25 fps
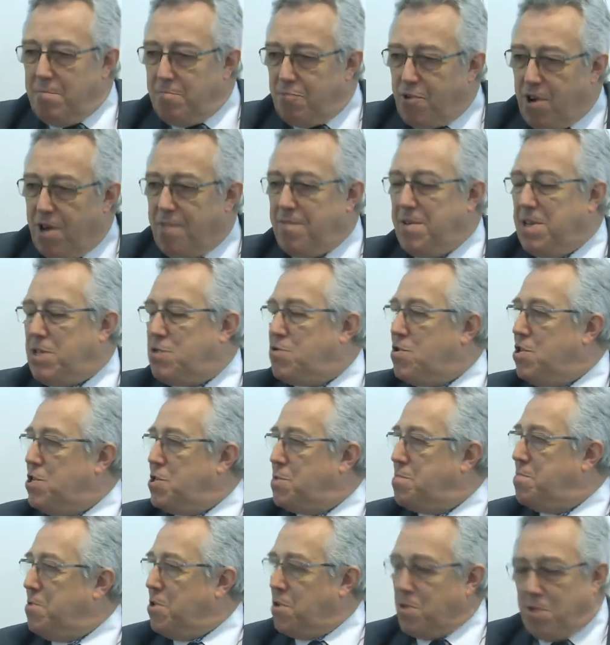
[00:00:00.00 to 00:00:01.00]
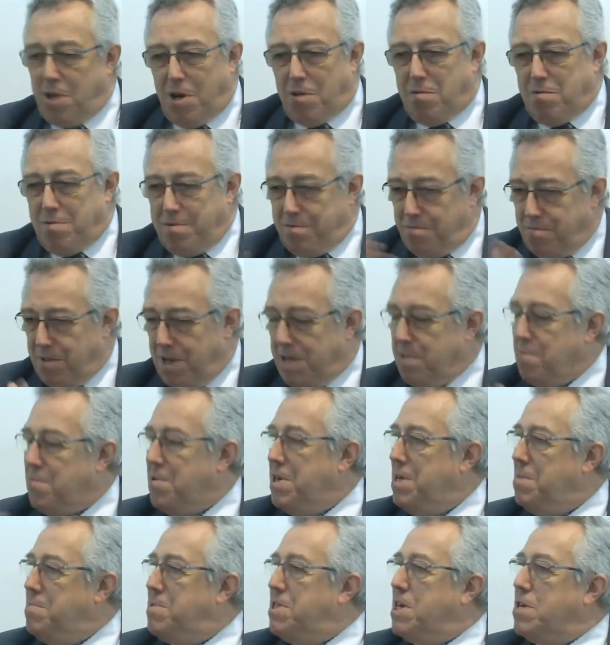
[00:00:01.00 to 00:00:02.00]
private transport.
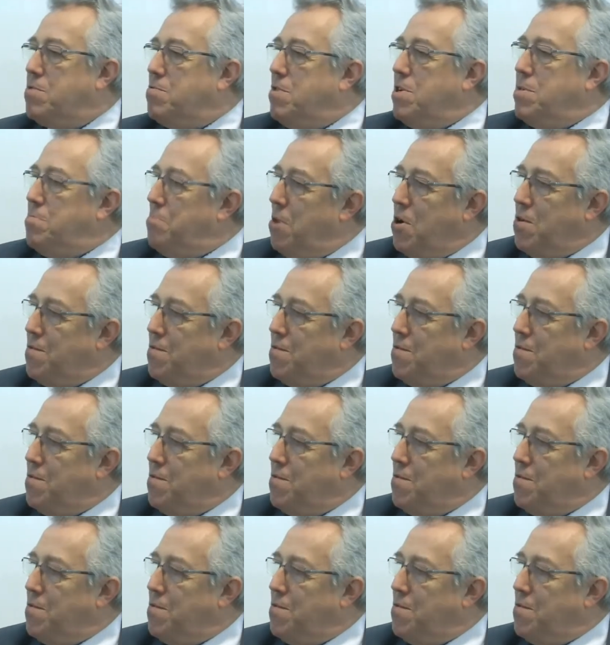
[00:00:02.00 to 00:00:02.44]
We integrate both.